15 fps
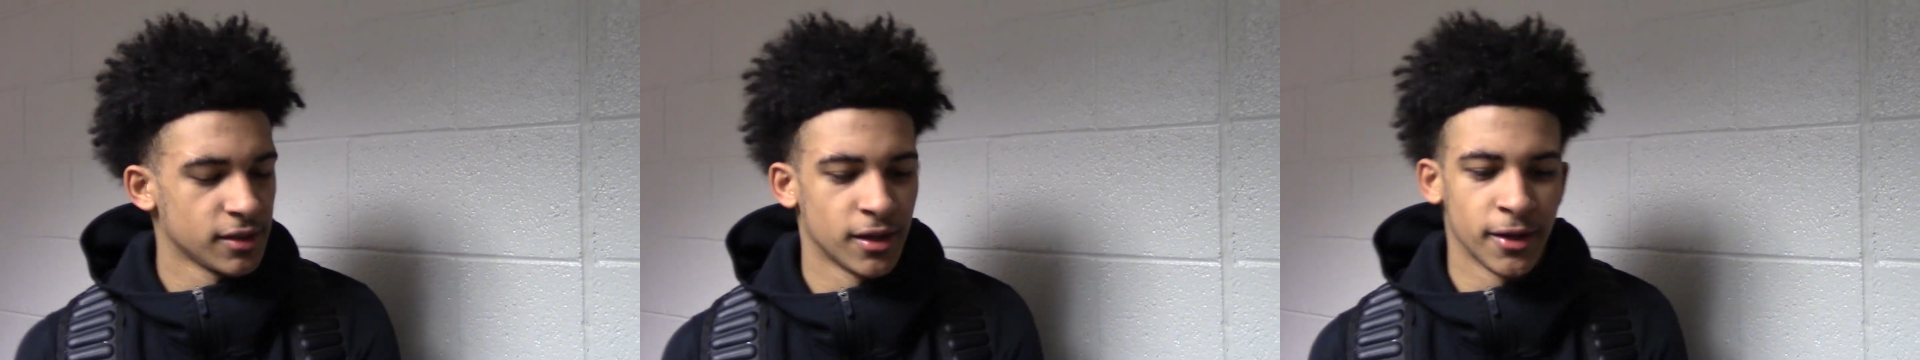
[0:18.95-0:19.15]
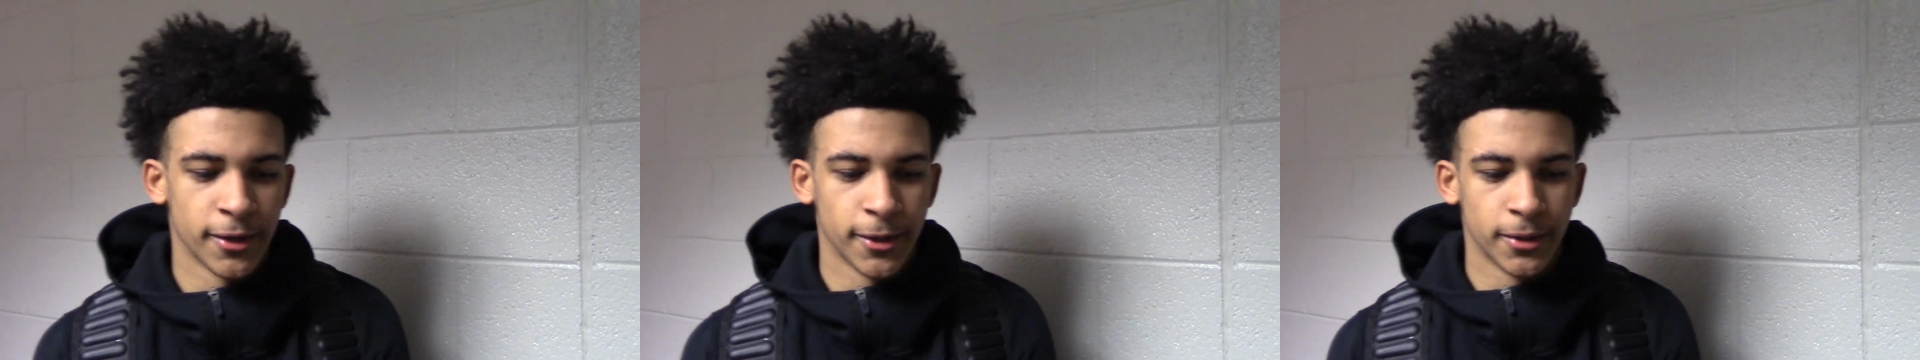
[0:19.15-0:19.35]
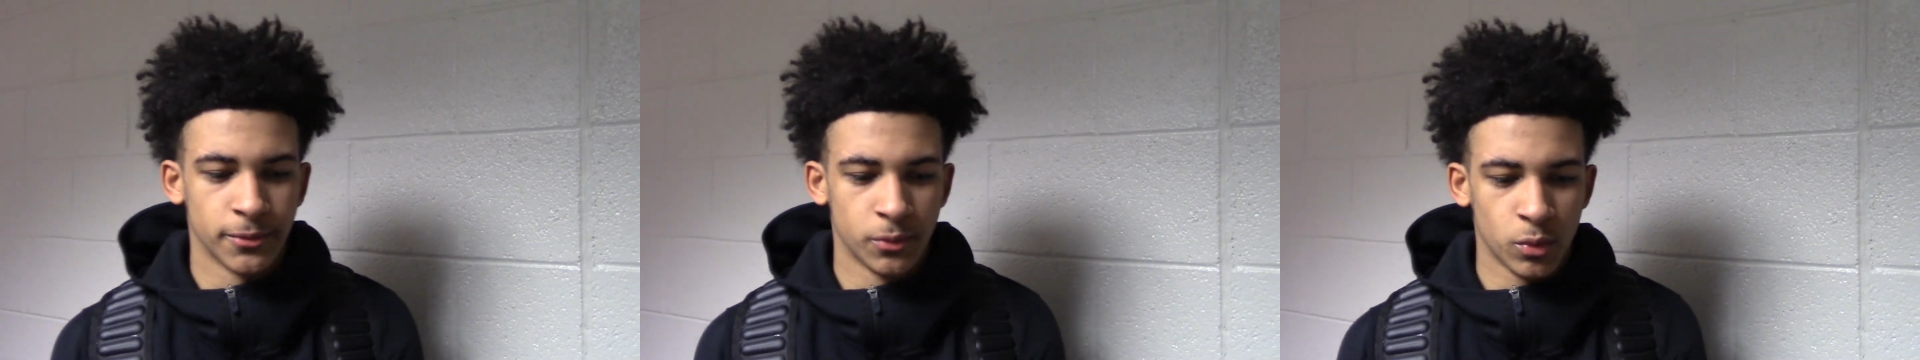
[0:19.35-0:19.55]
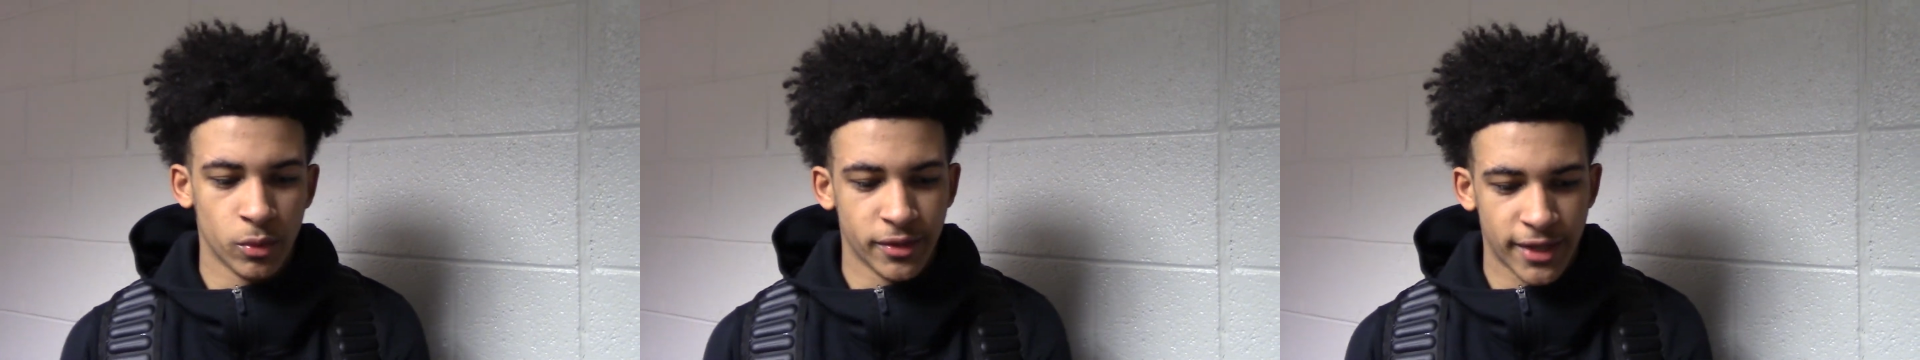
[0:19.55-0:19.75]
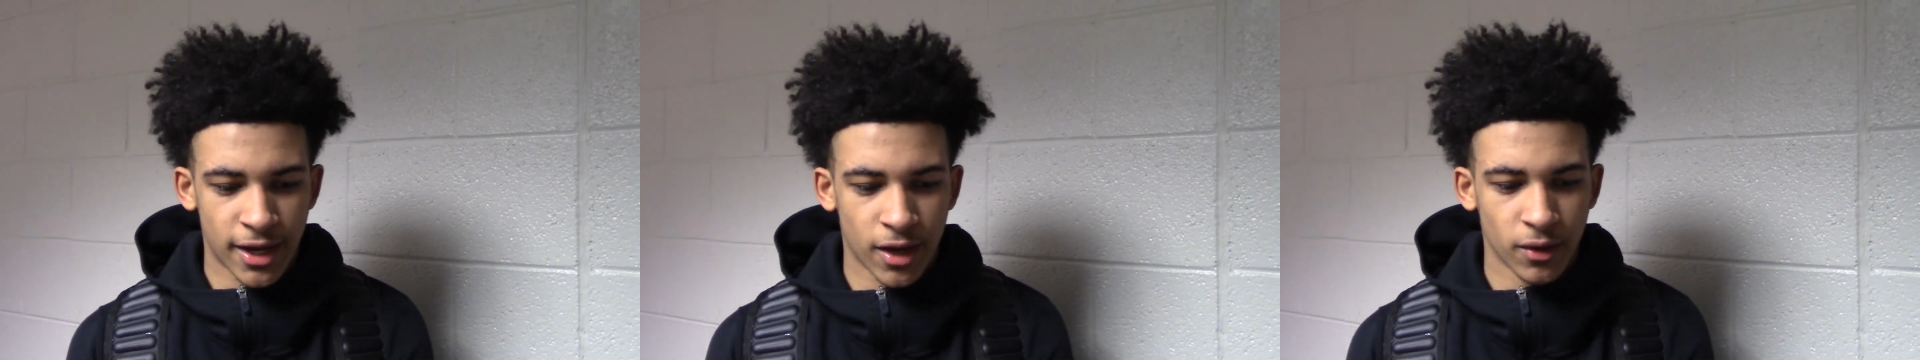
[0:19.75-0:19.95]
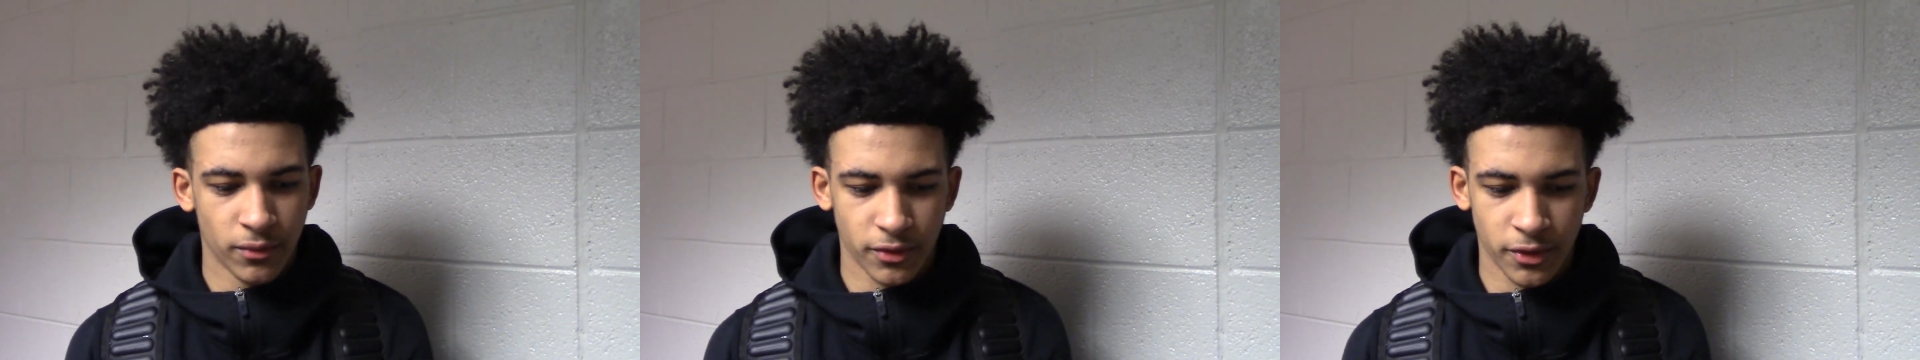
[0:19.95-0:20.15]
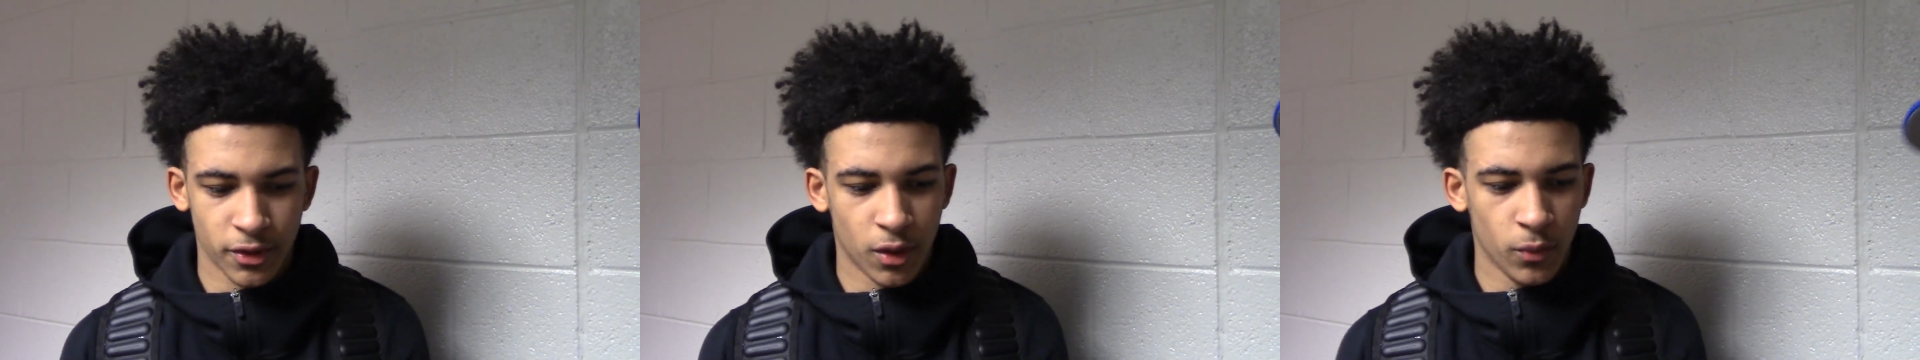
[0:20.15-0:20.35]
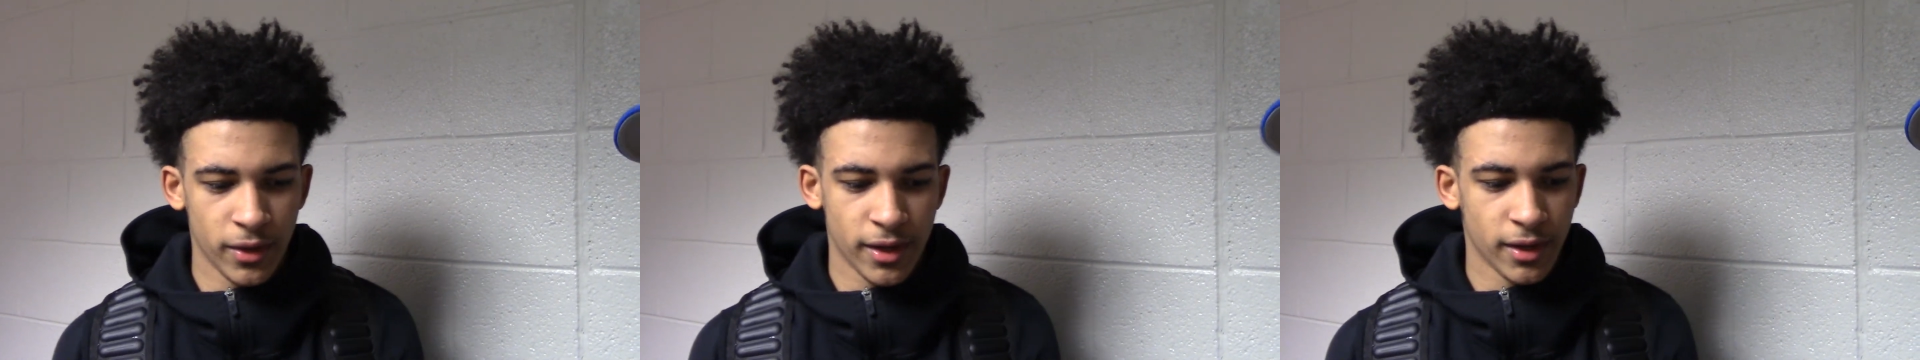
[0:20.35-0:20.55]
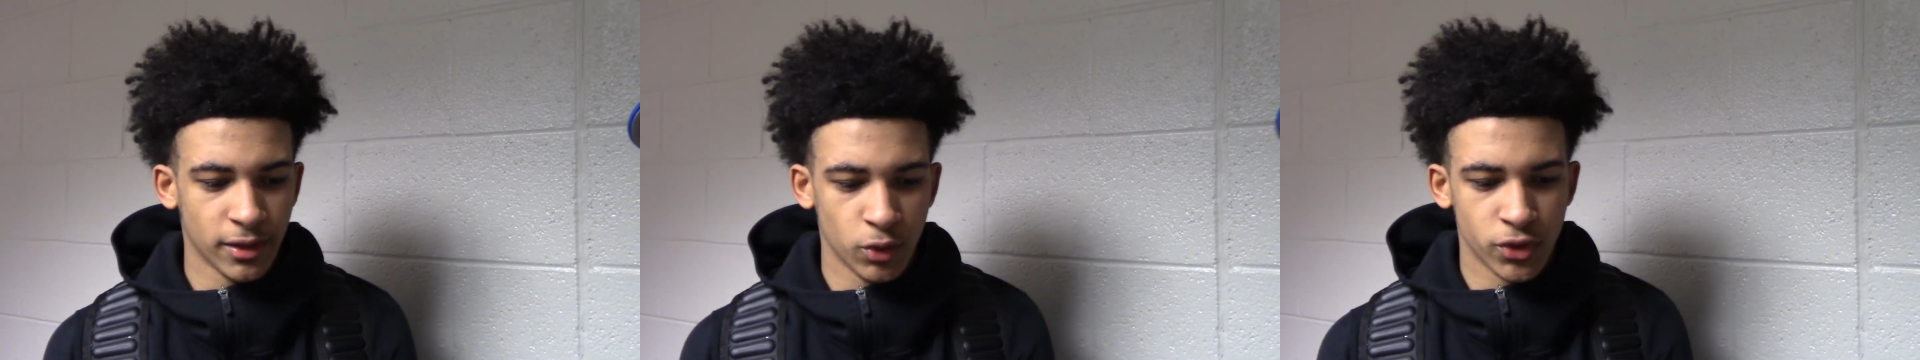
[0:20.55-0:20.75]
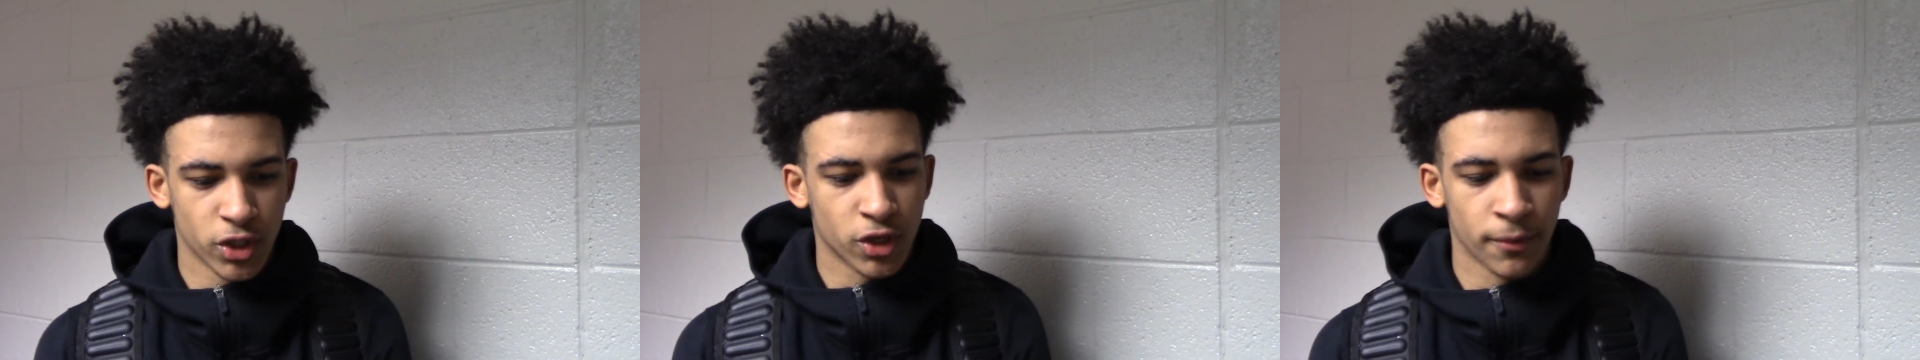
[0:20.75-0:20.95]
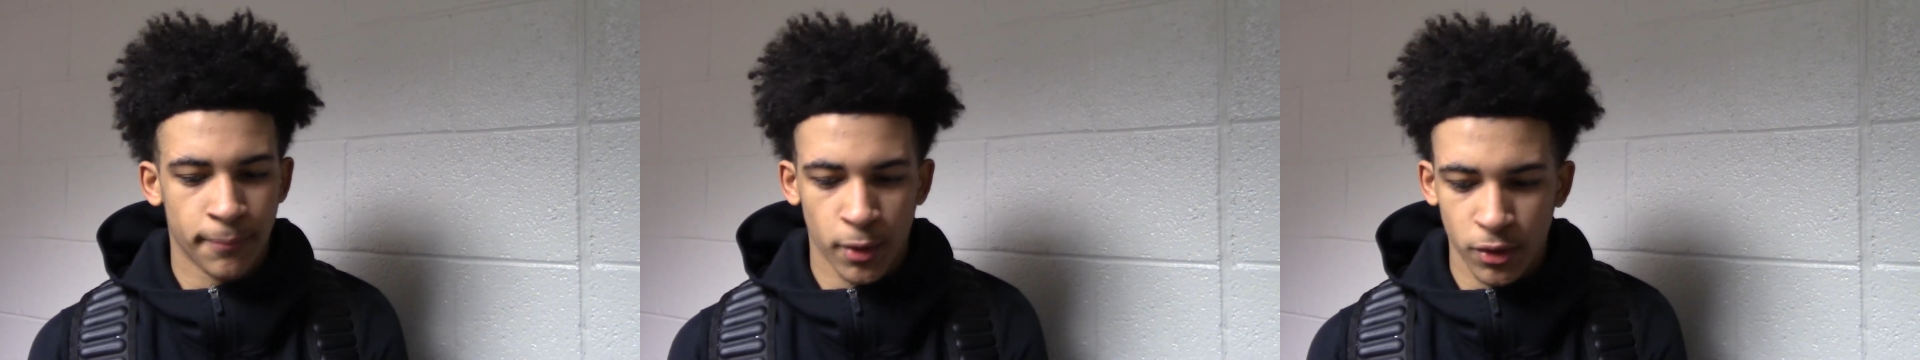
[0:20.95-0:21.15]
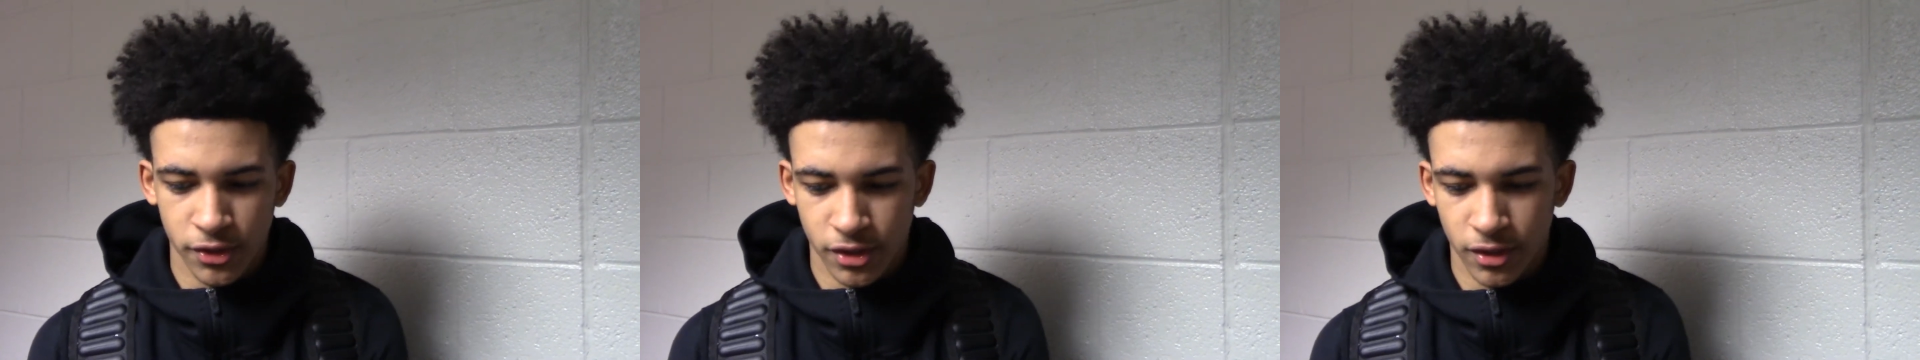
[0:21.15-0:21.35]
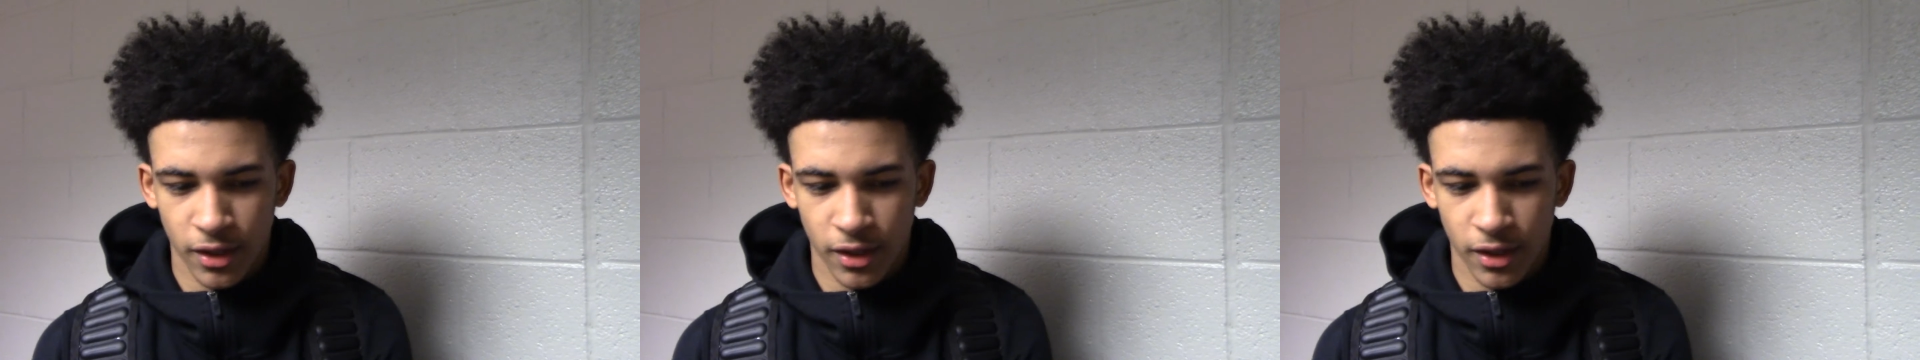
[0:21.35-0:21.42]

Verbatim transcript: We were down. You know, we didn't lose our composure.